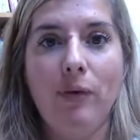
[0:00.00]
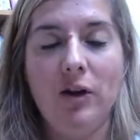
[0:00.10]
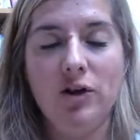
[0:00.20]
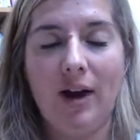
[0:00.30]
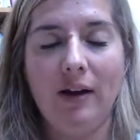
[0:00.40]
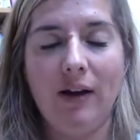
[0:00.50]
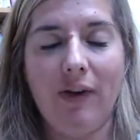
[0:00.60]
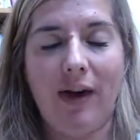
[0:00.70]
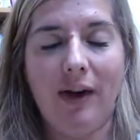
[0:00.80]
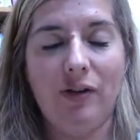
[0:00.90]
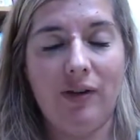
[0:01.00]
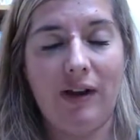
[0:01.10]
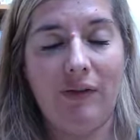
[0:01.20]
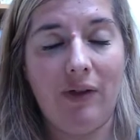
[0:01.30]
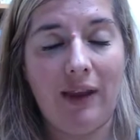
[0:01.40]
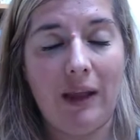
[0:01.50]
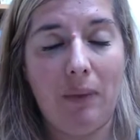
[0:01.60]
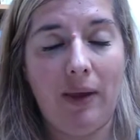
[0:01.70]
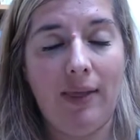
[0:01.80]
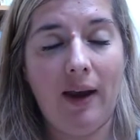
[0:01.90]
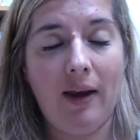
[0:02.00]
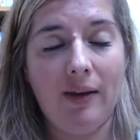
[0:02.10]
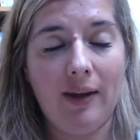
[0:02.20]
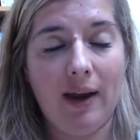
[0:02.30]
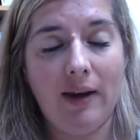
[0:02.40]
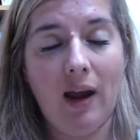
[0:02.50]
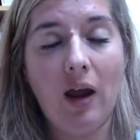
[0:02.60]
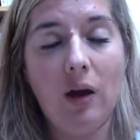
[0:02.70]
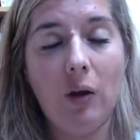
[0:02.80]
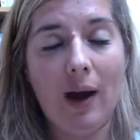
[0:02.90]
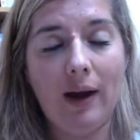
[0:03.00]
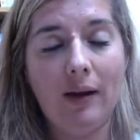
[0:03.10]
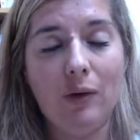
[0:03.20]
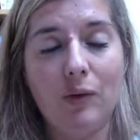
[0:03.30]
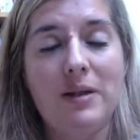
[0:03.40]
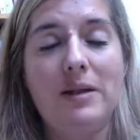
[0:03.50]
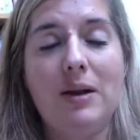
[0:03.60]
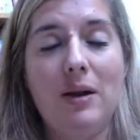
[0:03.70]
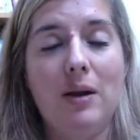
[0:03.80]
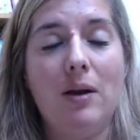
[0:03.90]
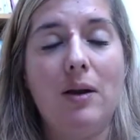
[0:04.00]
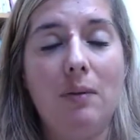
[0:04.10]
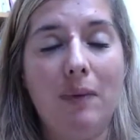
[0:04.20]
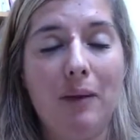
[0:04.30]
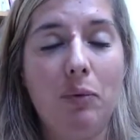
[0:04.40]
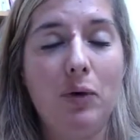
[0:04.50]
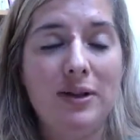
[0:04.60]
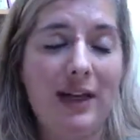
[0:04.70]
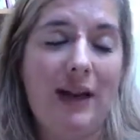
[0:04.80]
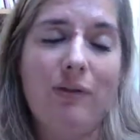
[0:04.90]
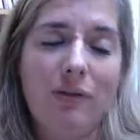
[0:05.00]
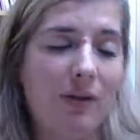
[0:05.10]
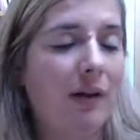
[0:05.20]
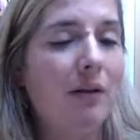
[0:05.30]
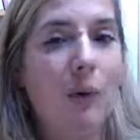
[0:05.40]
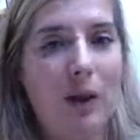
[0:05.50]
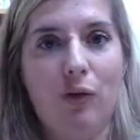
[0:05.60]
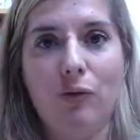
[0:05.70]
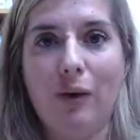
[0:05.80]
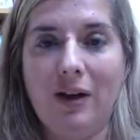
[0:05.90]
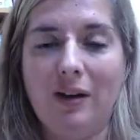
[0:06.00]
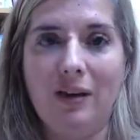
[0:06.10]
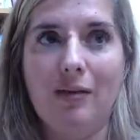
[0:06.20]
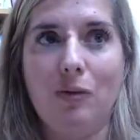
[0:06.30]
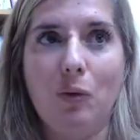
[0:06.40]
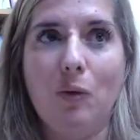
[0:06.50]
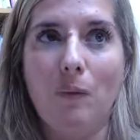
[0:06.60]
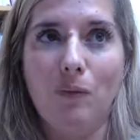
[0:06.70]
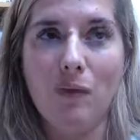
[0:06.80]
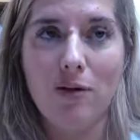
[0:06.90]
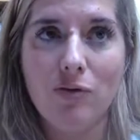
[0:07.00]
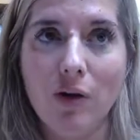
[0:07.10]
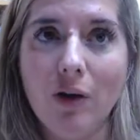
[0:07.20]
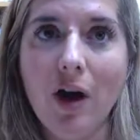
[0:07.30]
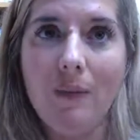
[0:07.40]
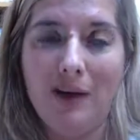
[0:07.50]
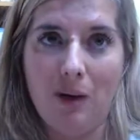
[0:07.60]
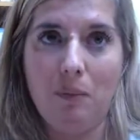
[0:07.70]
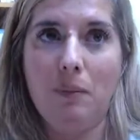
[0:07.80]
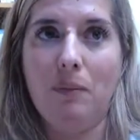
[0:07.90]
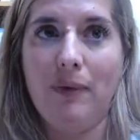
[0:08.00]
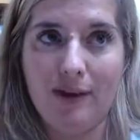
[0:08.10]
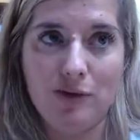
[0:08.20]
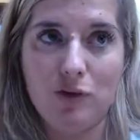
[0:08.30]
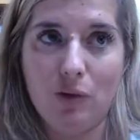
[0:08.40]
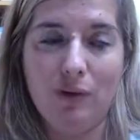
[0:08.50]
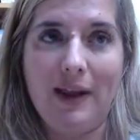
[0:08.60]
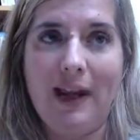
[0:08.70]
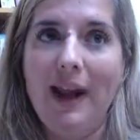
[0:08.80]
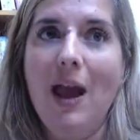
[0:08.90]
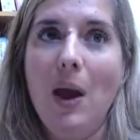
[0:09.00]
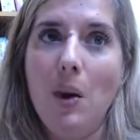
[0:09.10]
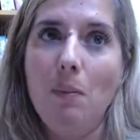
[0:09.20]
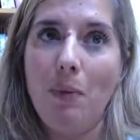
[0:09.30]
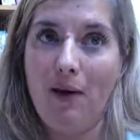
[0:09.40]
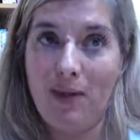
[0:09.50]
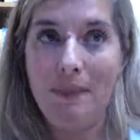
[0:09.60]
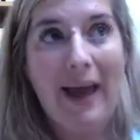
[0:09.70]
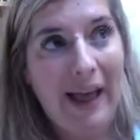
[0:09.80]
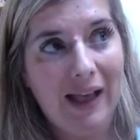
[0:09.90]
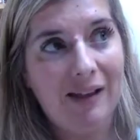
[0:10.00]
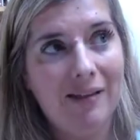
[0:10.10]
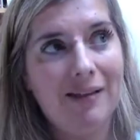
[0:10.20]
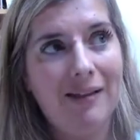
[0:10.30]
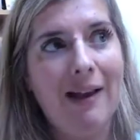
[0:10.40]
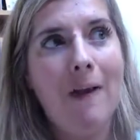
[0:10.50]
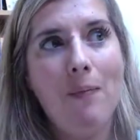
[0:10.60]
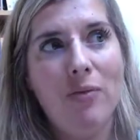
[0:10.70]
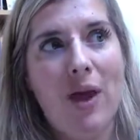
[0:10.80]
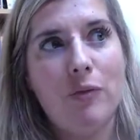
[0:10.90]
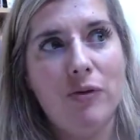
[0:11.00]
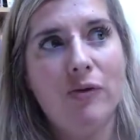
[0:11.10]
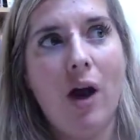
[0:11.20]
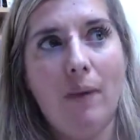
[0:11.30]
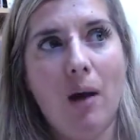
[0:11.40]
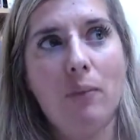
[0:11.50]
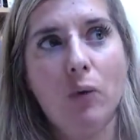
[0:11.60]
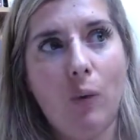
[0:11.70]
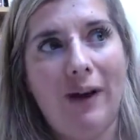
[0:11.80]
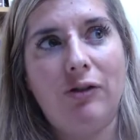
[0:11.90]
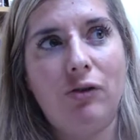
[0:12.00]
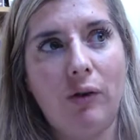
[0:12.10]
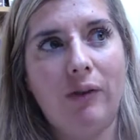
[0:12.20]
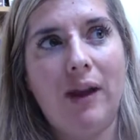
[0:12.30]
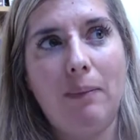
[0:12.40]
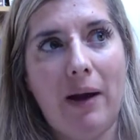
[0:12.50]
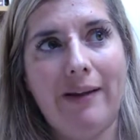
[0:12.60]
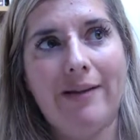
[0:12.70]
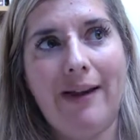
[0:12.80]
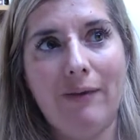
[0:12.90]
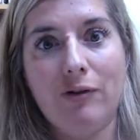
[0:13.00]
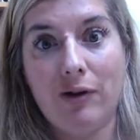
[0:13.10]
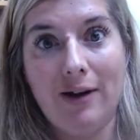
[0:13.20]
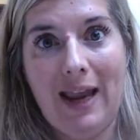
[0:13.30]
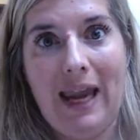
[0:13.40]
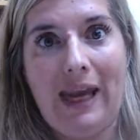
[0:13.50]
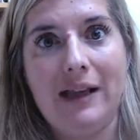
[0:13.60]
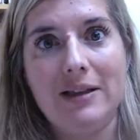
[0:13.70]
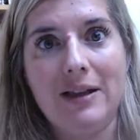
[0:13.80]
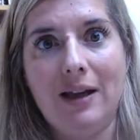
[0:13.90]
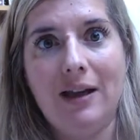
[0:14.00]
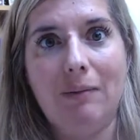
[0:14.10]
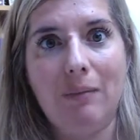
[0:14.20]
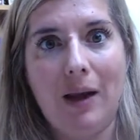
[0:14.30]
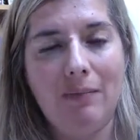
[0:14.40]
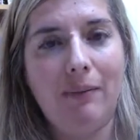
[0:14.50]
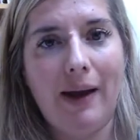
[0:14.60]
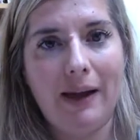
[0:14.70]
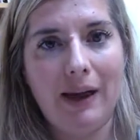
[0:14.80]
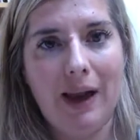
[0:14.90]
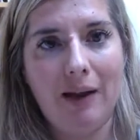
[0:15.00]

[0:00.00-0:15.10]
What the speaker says: generally, if I just even think about that now, and I go into my body, and I've done quite a lot of work in this, so it's not coming up that strongly, but in the past that would have come up quite strongly, about a 7 or an 8 in my